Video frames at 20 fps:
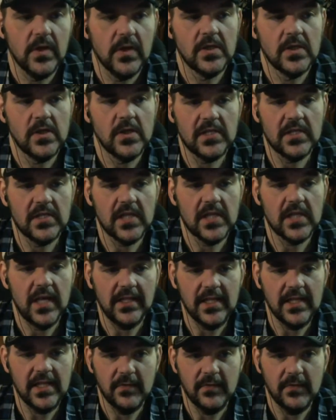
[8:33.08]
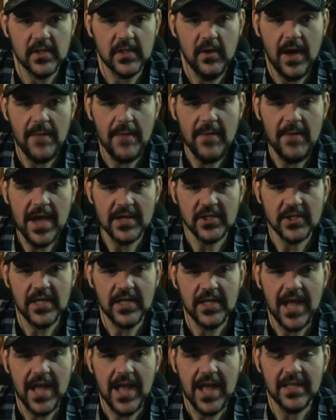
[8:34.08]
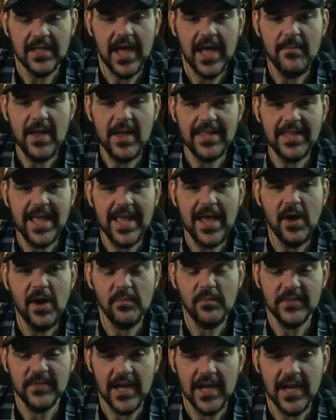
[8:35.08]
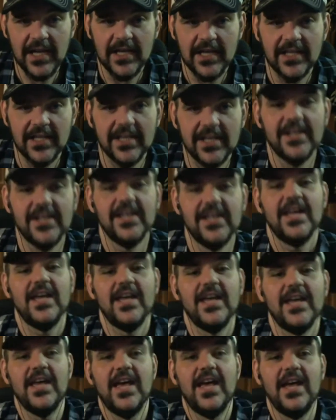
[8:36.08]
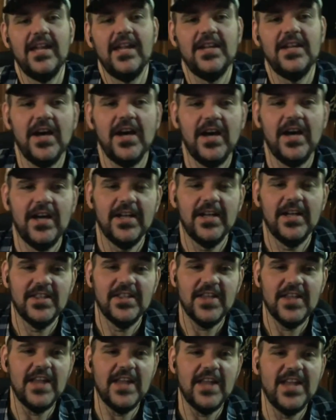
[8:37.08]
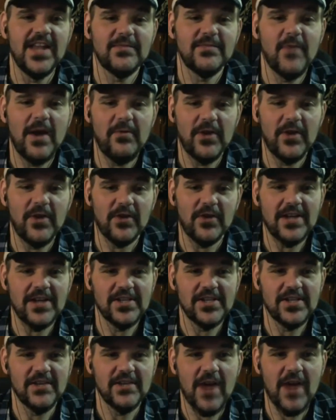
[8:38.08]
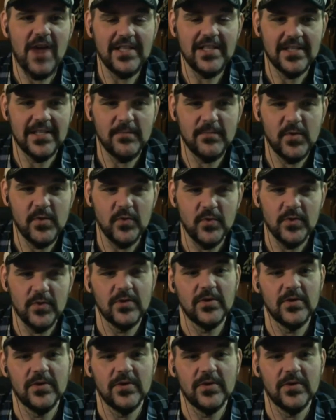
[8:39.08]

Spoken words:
So it's slightly different. So I'm actually at the helm tonight, and that's why we're crashing right into the moon.